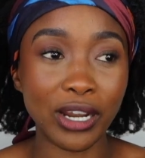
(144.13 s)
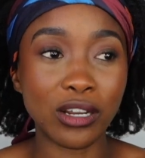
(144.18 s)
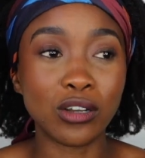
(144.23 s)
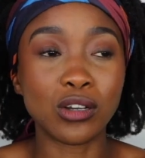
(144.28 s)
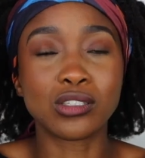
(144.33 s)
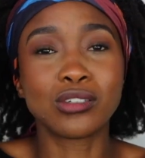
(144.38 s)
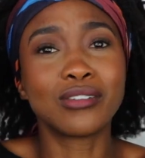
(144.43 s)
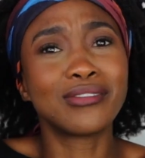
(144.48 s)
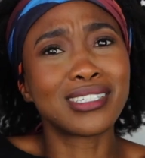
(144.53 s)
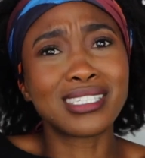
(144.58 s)

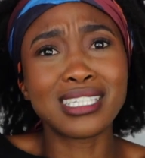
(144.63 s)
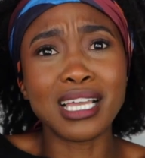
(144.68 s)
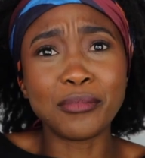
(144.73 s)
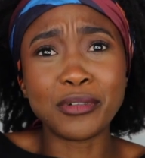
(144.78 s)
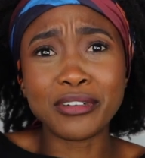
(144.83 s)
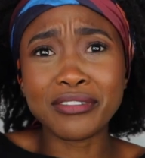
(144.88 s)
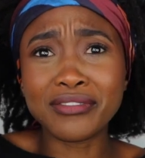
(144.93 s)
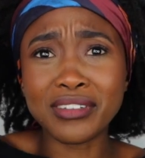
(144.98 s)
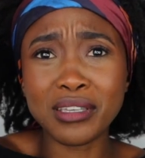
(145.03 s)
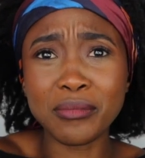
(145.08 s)
Because obviously I'm
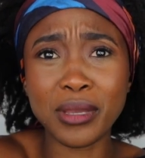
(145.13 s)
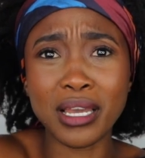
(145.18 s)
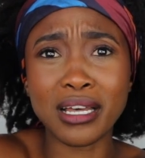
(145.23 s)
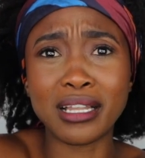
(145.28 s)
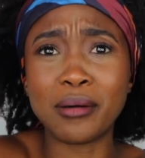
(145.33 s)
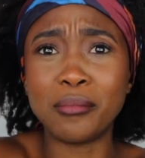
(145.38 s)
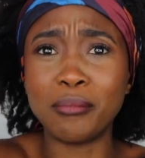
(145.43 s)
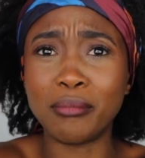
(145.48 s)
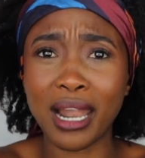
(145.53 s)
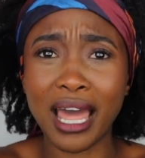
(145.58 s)
a female,
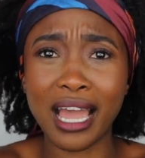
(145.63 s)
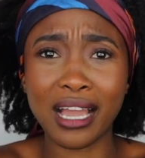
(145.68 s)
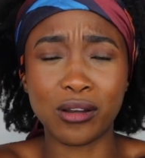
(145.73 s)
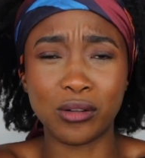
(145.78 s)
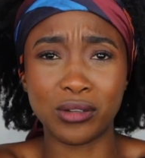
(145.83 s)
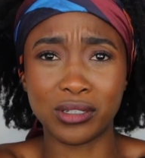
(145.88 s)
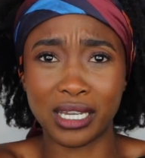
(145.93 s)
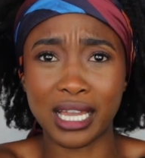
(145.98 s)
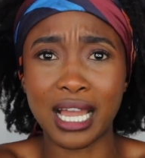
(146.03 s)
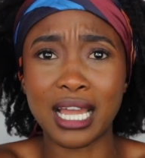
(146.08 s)
I'm black,
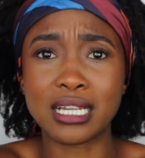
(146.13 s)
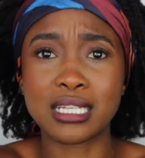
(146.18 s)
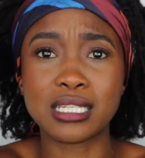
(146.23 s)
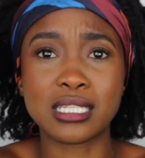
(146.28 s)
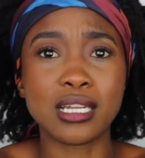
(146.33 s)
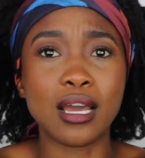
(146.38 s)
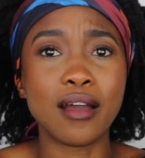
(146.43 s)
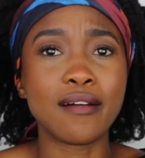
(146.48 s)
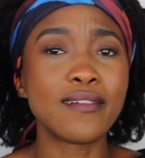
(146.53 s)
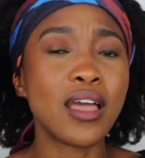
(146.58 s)
all that kind of
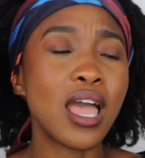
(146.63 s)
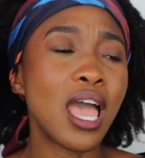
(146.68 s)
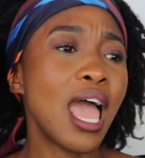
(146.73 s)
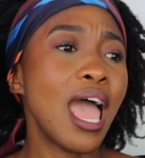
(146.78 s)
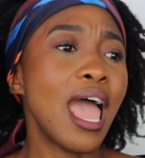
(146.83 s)
stuff,